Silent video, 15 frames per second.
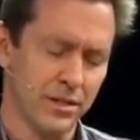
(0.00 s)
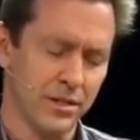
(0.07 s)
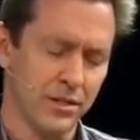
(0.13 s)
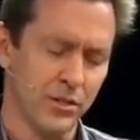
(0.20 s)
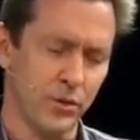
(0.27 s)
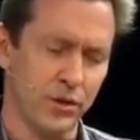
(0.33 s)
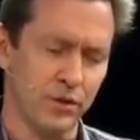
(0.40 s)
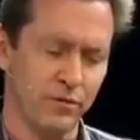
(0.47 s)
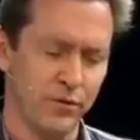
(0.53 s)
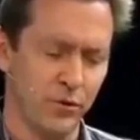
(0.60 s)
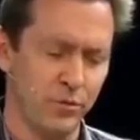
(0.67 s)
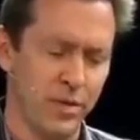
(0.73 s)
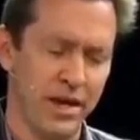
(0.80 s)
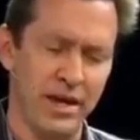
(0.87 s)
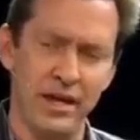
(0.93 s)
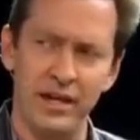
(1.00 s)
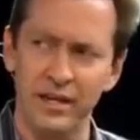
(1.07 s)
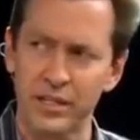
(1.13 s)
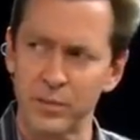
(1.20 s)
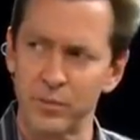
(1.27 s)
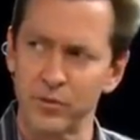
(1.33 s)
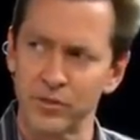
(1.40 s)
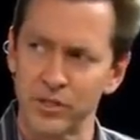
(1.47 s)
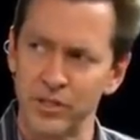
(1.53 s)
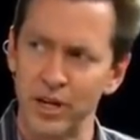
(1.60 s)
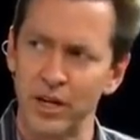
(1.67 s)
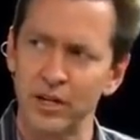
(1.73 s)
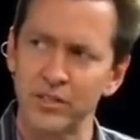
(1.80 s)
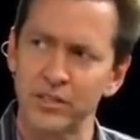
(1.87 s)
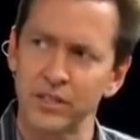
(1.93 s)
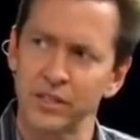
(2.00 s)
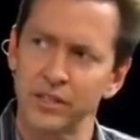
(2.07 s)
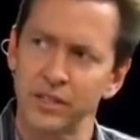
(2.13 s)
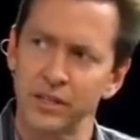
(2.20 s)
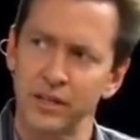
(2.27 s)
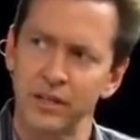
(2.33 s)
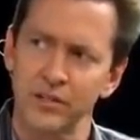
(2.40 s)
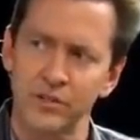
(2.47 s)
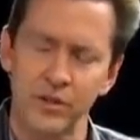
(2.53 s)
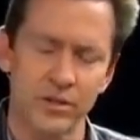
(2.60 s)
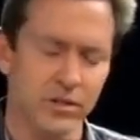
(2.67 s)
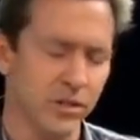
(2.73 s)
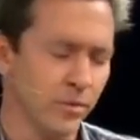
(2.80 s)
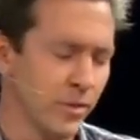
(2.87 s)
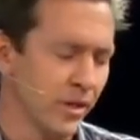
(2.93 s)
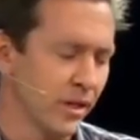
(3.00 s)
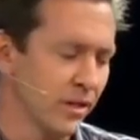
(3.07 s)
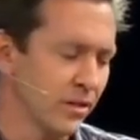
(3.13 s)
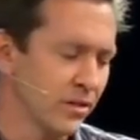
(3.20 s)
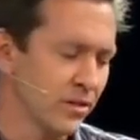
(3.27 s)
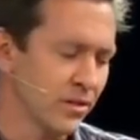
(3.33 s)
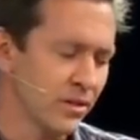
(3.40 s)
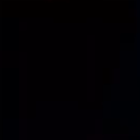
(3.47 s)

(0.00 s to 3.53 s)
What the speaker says: so I could feel pain as opposed to nausea and concentrate on something else.